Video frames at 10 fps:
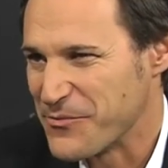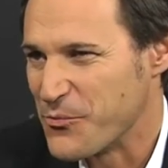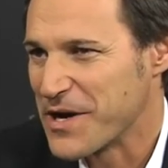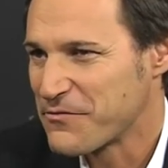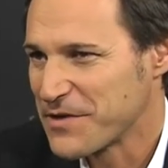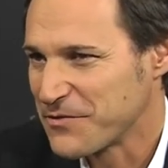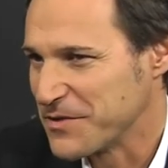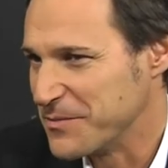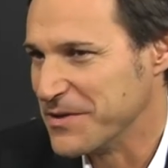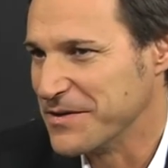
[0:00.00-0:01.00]
where will
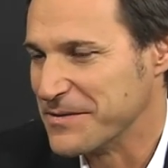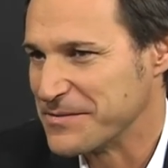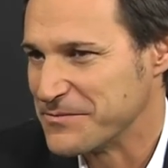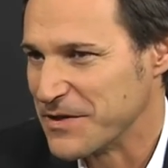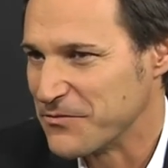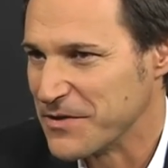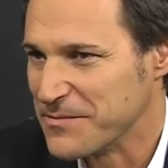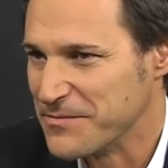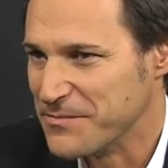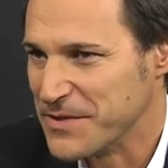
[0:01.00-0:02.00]
we be? Will
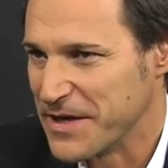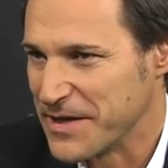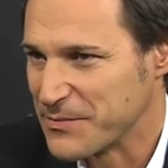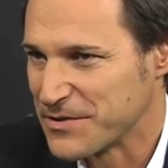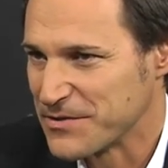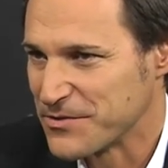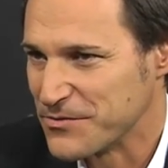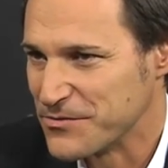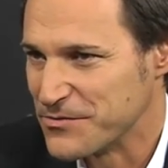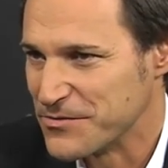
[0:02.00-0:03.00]
we be able
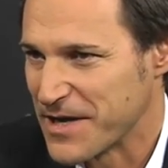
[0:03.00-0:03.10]
to